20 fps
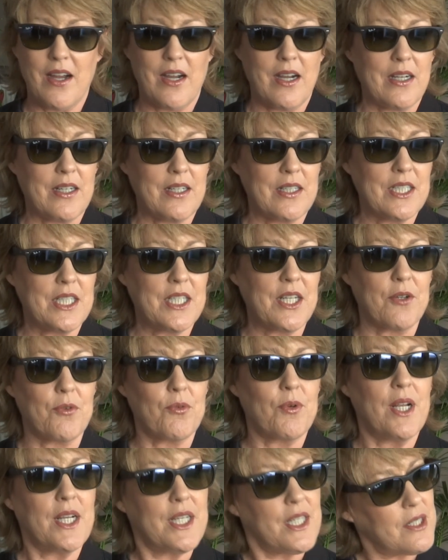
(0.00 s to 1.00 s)
uh, get
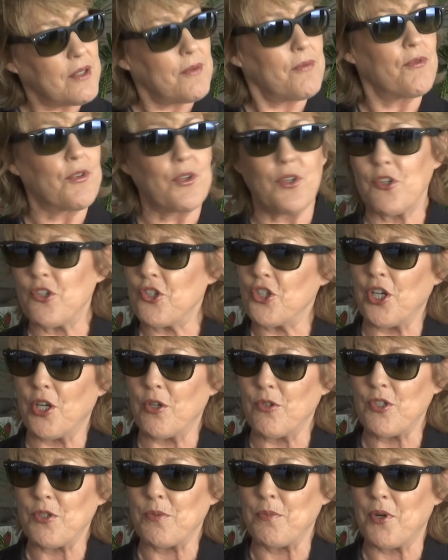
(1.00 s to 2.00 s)
ready for the
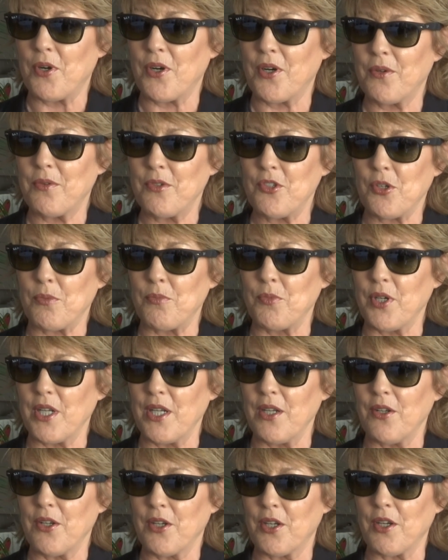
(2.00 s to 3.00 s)
show tomorrow, which I'm
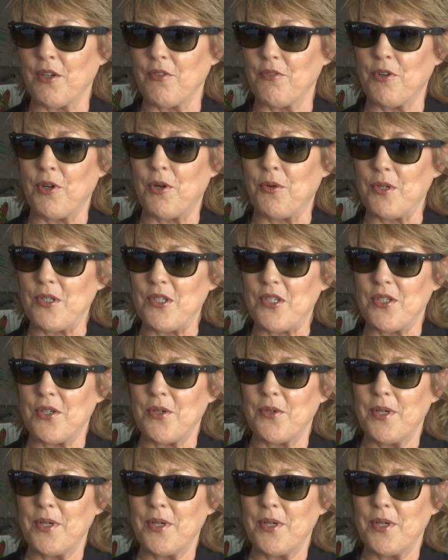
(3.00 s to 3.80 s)
really looking forward to.